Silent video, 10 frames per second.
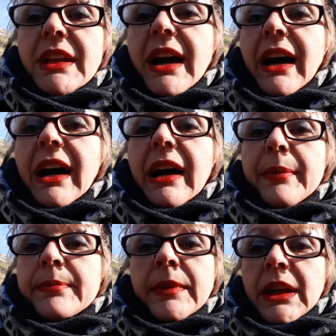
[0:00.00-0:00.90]

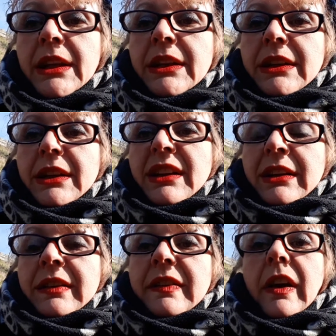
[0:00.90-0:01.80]

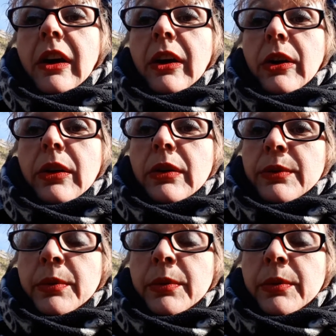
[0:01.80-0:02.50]
So